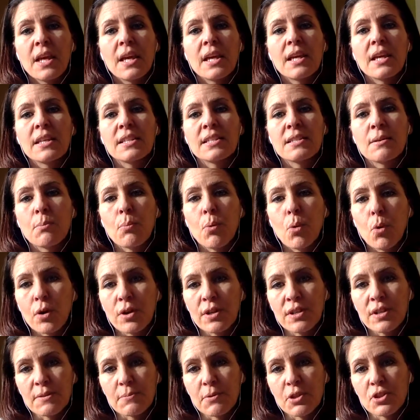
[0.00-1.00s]
It's
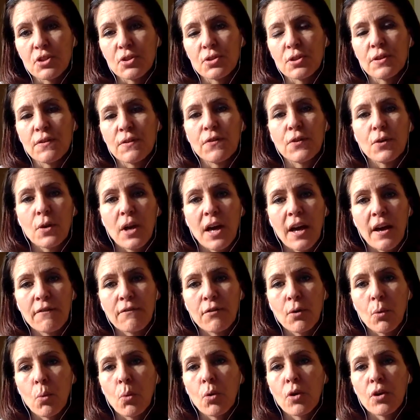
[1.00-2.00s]
important, especially if you have
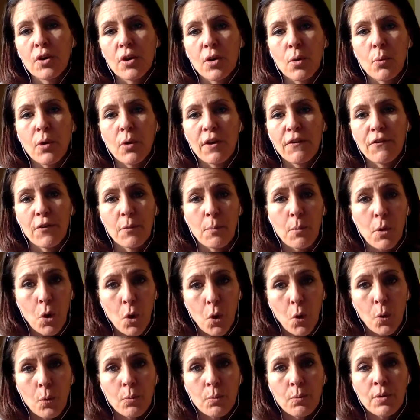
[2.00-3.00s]
a work away from
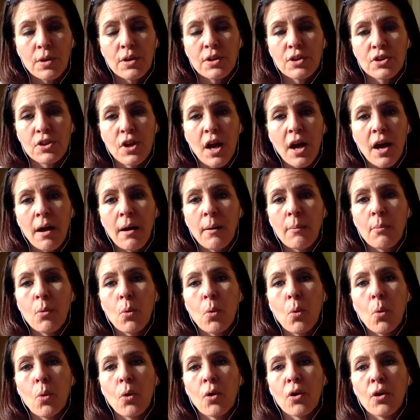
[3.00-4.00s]
home job
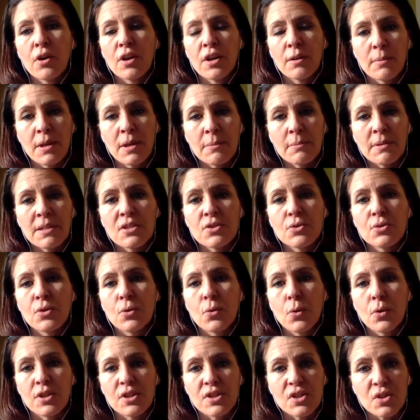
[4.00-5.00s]
or commitments, you're
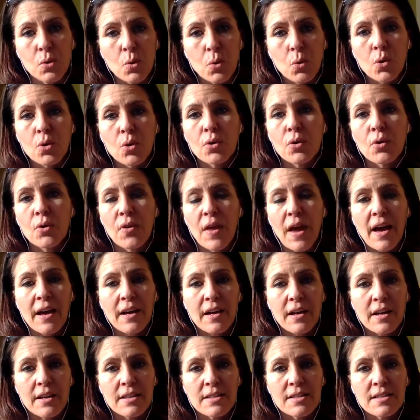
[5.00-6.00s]
going to school or that
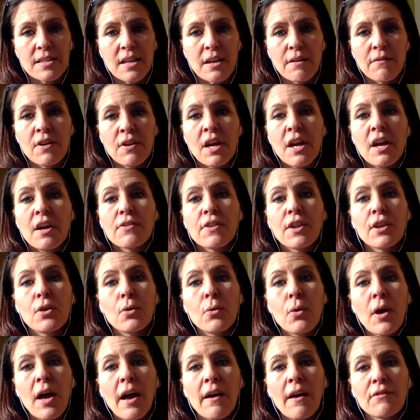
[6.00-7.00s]
kind of stuff, that you
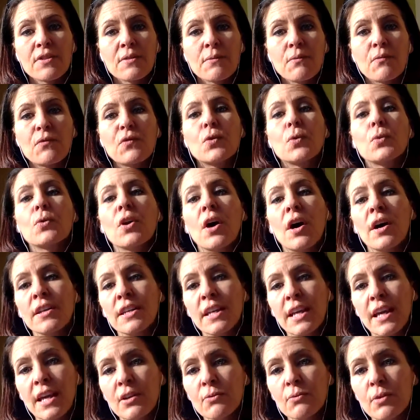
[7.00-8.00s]
have some food on
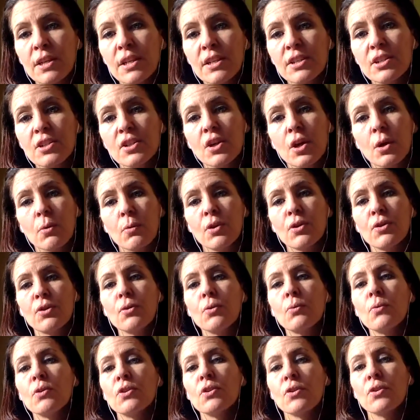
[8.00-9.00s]
hand ready to go with you
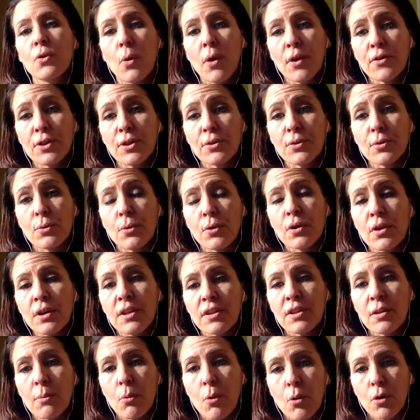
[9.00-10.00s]
when you go out the door in
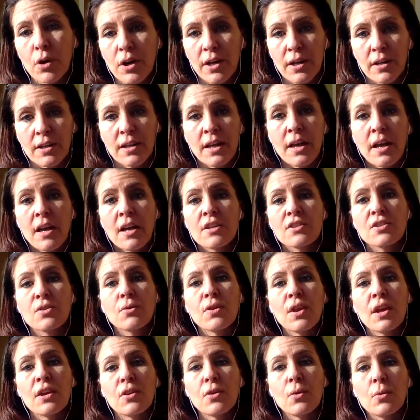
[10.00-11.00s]
the morning so
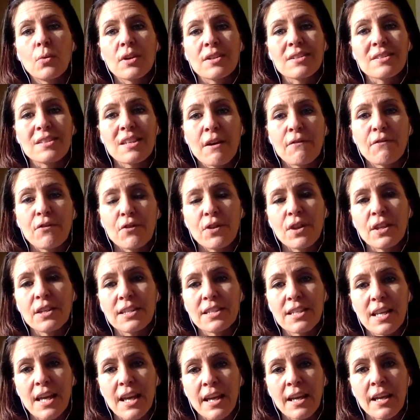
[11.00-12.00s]
that you are set for the
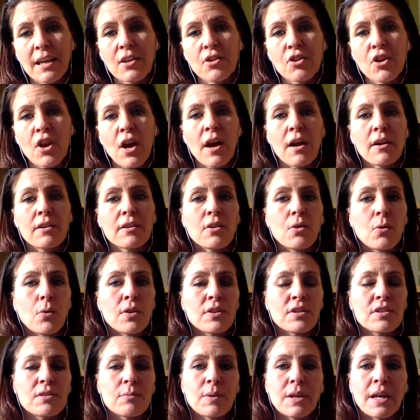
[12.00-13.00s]
day and not going
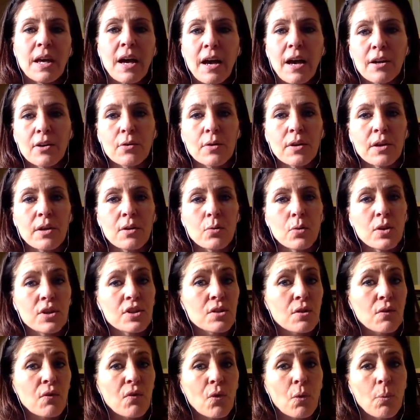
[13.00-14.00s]
to be hungry and
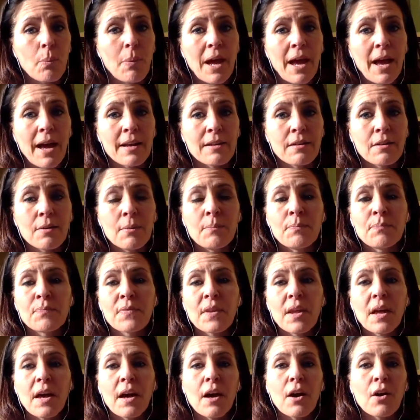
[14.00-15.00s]
reaching for bad
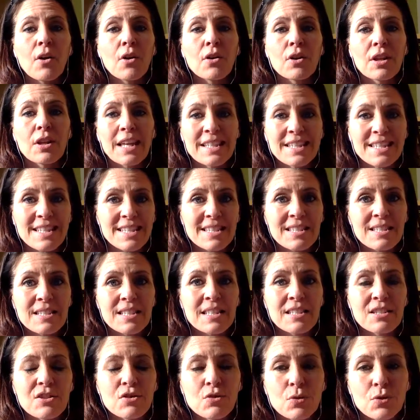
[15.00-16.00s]
or uh, less
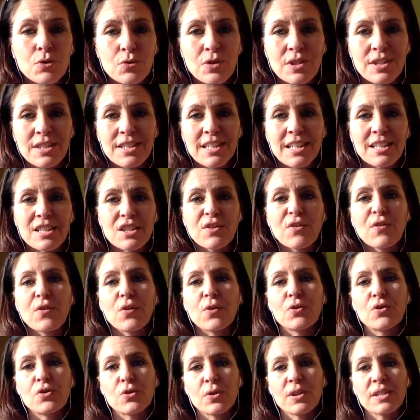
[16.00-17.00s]
nutrient dense
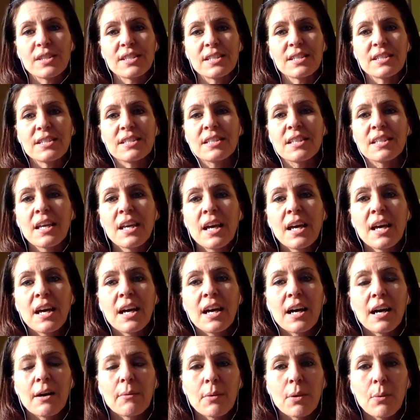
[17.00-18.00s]
food choices.
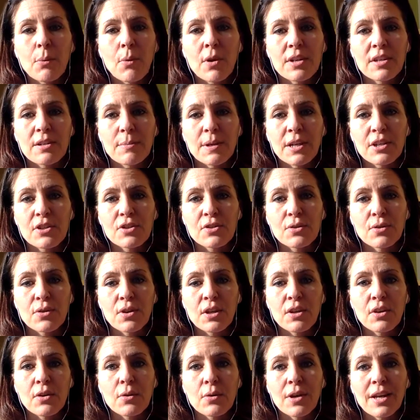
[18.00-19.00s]
Uh, we want to make sure
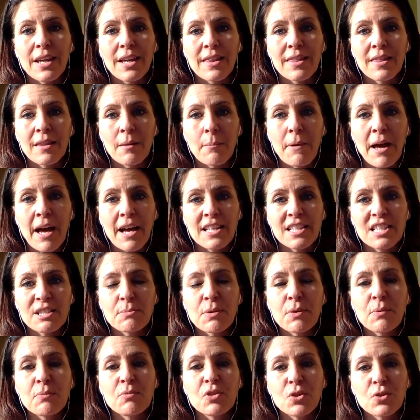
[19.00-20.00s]
that you're getting the
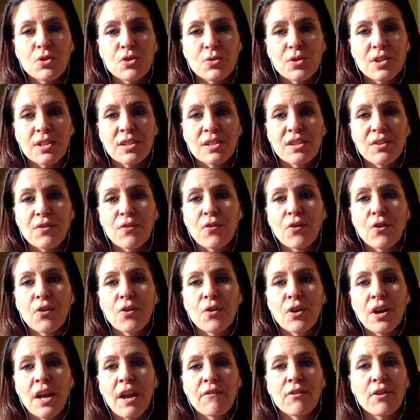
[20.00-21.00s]
maximum nutrients
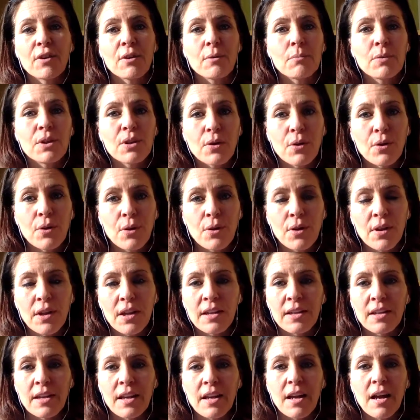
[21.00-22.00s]
for every meal
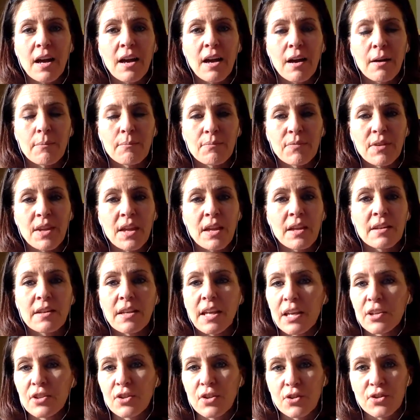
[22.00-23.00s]
and, um,
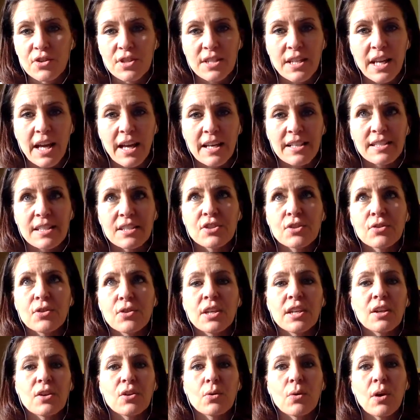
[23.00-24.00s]
and, and your snacks that you're
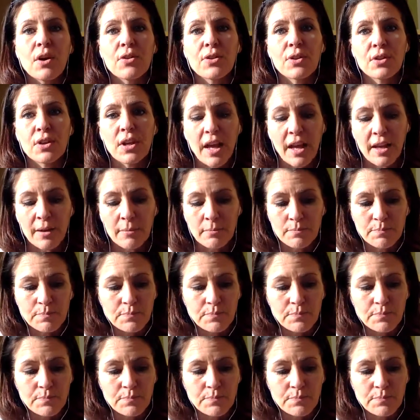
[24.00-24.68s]
eating throughout the day.